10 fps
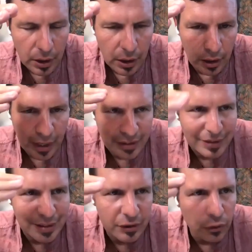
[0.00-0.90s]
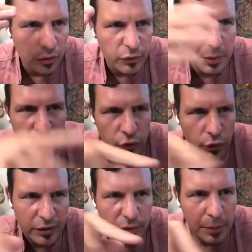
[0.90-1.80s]
and that signal is being
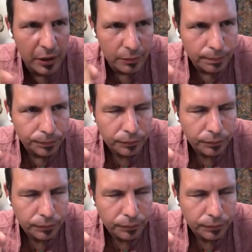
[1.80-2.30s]
transmitted.